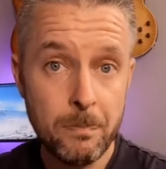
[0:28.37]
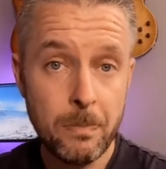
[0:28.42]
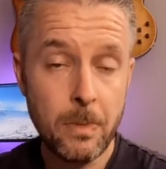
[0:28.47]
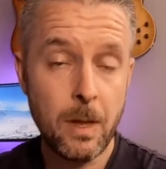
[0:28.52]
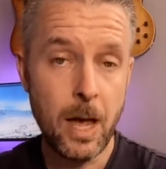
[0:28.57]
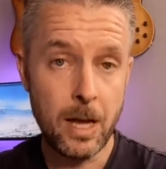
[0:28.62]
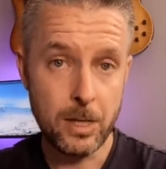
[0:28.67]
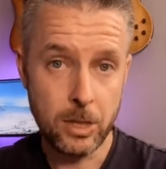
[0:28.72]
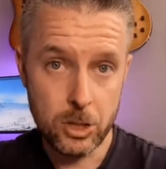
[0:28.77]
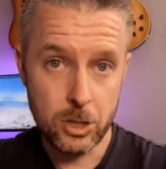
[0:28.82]

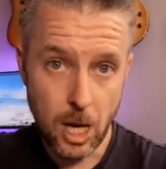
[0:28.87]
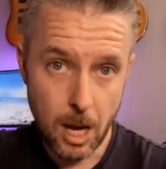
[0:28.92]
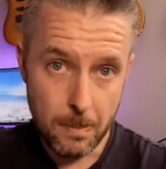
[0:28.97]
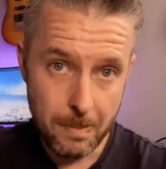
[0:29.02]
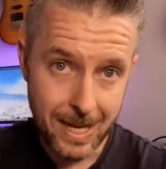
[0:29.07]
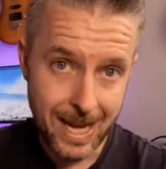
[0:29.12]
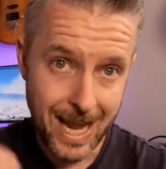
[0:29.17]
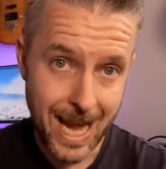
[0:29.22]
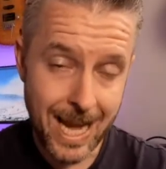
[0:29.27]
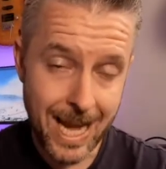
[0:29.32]
and you
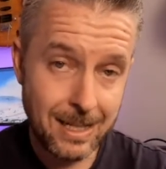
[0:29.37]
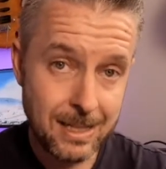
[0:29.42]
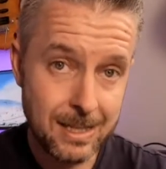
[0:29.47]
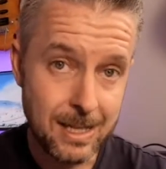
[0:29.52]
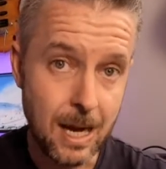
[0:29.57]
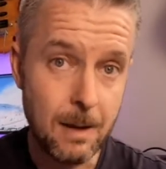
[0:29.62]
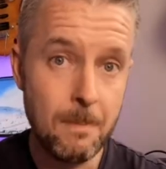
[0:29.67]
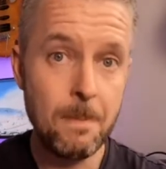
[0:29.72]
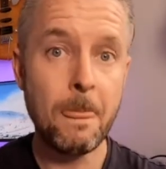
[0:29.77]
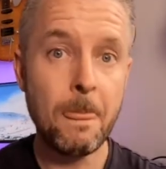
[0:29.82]
type in
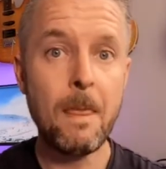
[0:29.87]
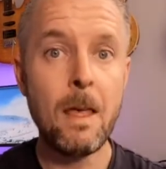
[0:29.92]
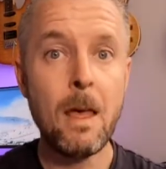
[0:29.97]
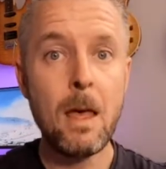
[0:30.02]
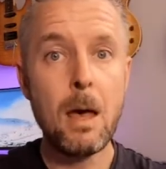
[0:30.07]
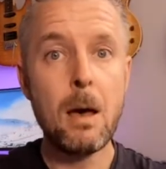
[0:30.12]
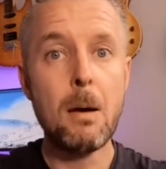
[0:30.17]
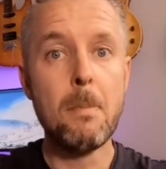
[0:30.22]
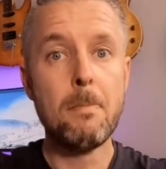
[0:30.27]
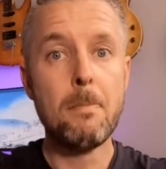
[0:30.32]
enter,
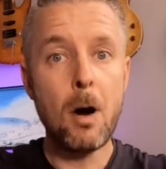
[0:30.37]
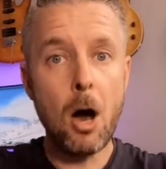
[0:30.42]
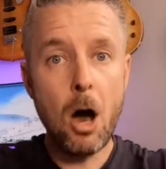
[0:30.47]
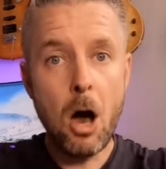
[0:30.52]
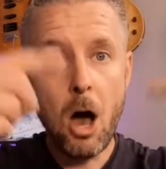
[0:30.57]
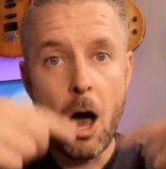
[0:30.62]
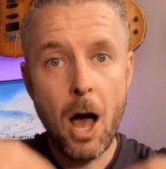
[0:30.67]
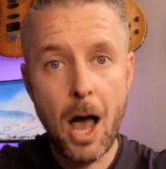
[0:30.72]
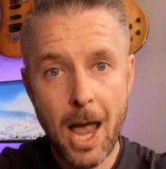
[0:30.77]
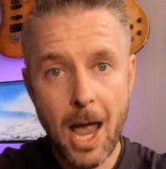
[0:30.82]

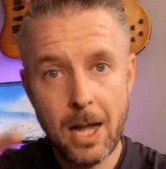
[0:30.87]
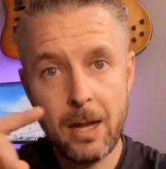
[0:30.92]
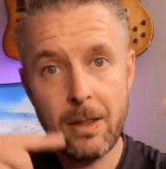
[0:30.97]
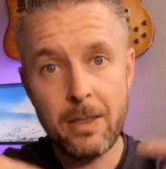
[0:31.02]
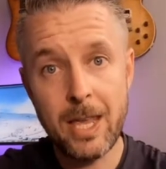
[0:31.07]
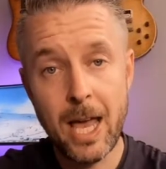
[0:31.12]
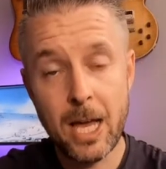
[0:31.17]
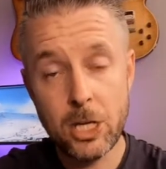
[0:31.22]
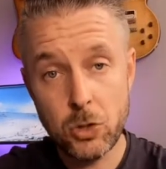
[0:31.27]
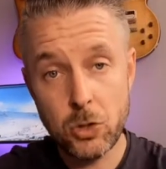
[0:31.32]

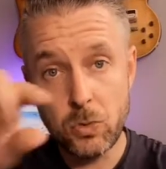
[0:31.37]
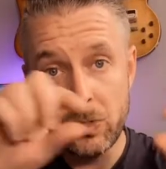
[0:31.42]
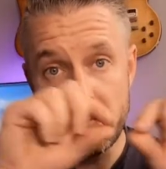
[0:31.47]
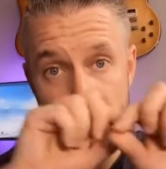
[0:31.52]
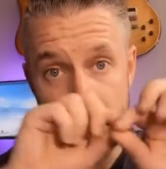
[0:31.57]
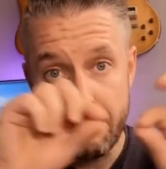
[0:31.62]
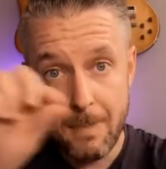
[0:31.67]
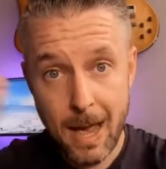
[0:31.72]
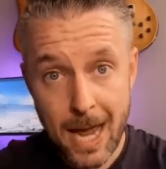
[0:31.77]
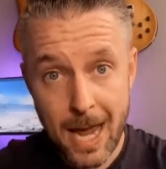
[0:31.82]
behind the actual
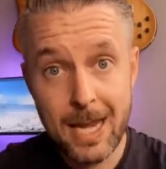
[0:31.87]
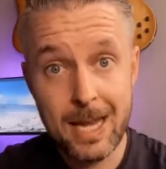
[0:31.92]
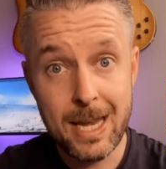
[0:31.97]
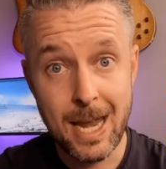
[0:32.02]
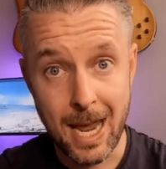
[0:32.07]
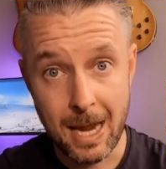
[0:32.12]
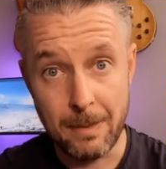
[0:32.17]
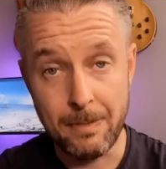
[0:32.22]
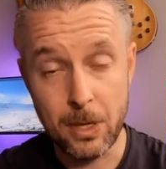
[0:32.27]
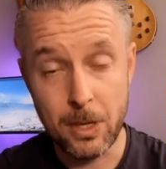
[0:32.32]
domain
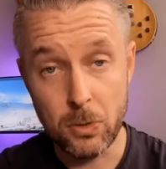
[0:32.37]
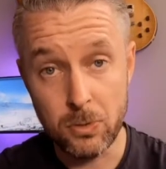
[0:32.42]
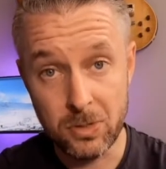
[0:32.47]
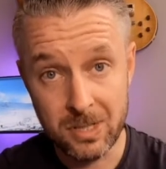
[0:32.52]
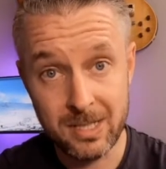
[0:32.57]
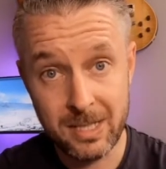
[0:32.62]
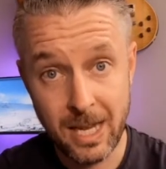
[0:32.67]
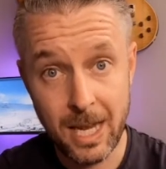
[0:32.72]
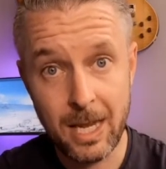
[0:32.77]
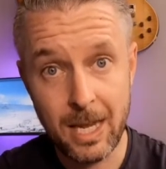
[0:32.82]
name that you're
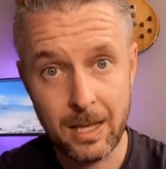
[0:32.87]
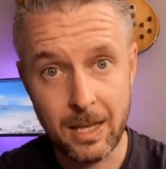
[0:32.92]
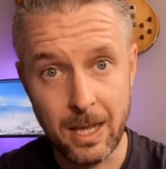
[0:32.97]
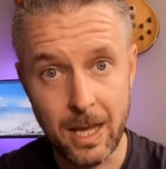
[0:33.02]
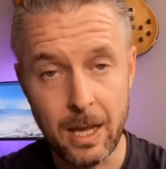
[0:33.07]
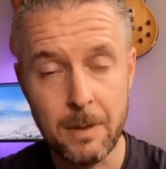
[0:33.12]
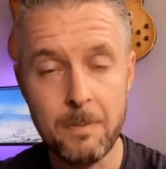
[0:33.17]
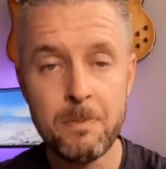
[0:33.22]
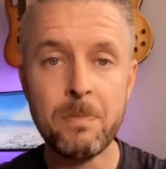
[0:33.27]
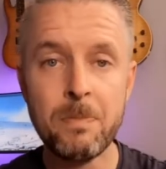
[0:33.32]
seeing
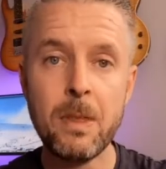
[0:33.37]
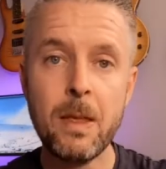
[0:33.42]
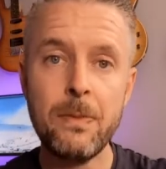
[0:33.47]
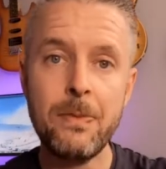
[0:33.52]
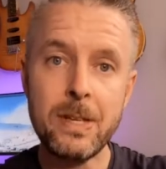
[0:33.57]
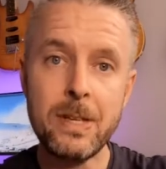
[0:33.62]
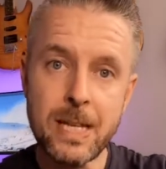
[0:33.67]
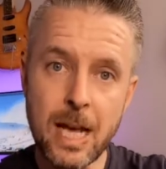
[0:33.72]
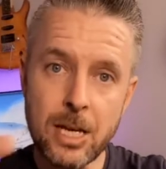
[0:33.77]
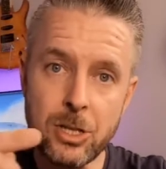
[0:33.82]
there,
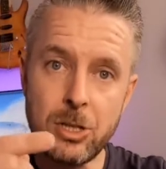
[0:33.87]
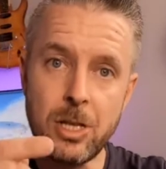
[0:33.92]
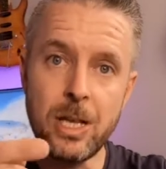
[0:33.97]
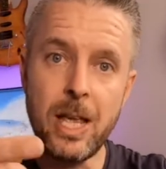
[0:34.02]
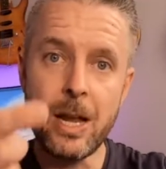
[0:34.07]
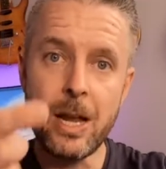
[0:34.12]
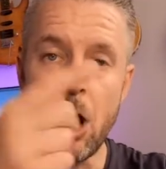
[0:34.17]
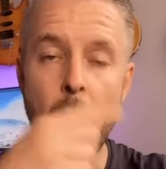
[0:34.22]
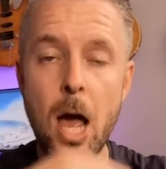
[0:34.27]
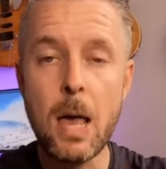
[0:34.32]
there's
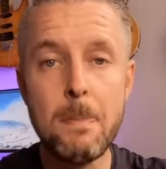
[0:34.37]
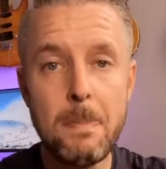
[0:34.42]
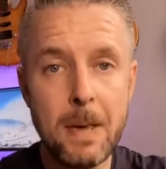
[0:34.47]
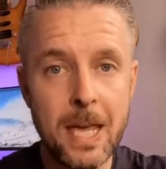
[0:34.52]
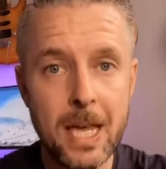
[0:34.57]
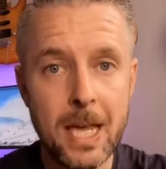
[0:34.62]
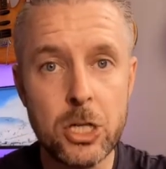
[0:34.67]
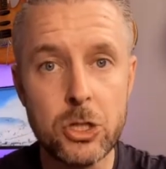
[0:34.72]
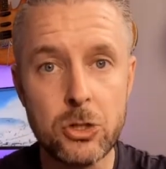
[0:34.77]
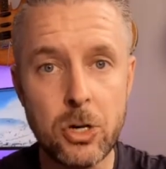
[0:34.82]
actually an
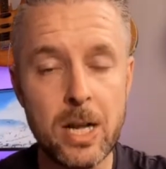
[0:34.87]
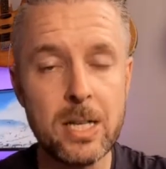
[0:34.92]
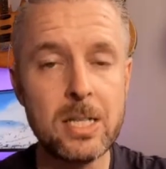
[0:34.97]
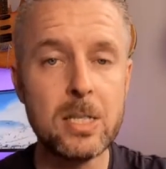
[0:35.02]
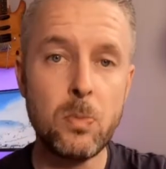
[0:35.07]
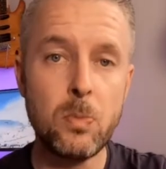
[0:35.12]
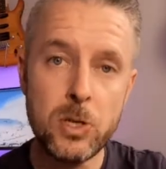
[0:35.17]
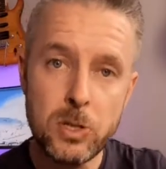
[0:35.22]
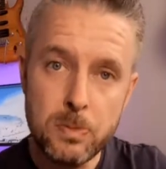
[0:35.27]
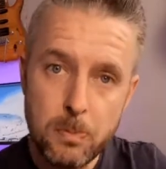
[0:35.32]
IP
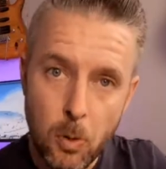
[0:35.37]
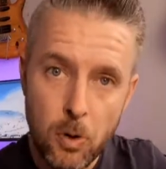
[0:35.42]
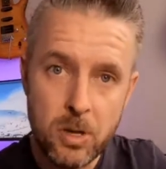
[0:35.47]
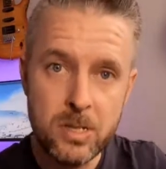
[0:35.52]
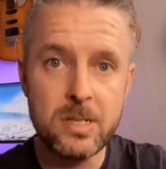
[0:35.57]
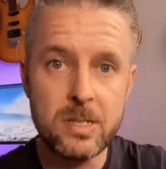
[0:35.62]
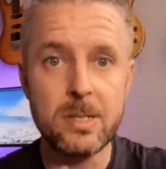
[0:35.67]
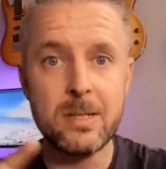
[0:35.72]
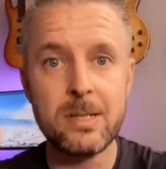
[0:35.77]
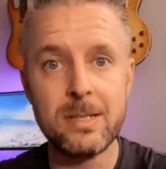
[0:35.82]
address which
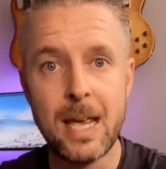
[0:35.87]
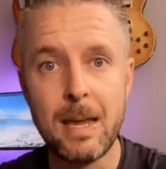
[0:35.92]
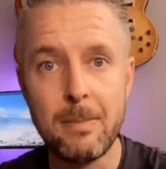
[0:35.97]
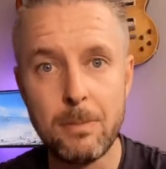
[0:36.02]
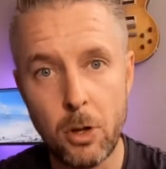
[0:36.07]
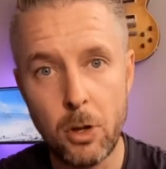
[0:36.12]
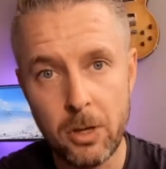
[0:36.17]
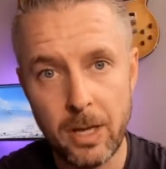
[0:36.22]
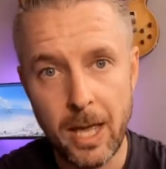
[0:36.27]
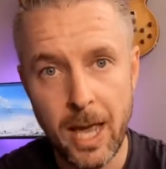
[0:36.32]
points to the
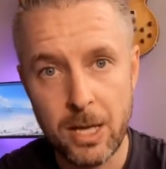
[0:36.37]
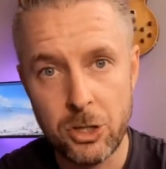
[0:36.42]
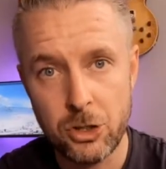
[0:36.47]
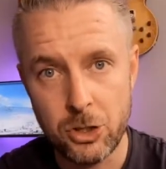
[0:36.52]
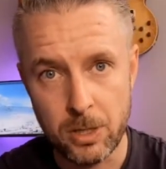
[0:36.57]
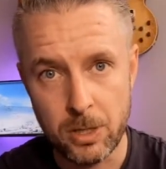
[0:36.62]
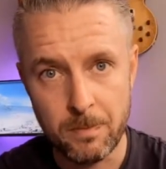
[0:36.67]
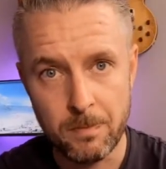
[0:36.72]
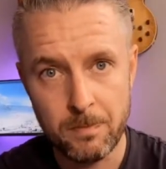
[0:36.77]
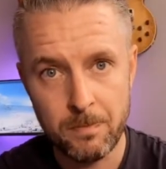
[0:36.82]
same
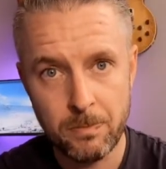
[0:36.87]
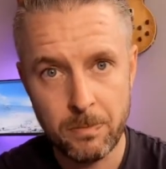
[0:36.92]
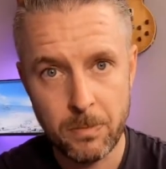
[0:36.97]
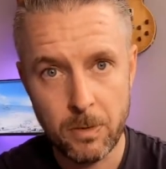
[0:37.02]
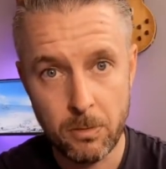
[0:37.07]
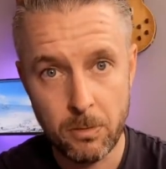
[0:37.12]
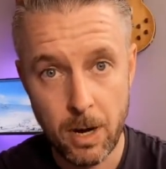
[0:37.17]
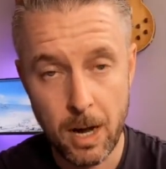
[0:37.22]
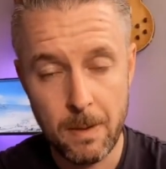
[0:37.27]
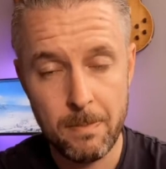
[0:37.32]
location,
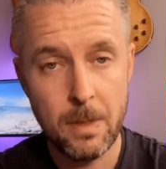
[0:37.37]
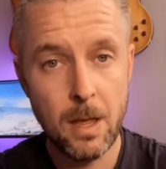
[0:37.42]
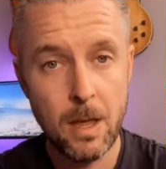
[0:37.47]
right?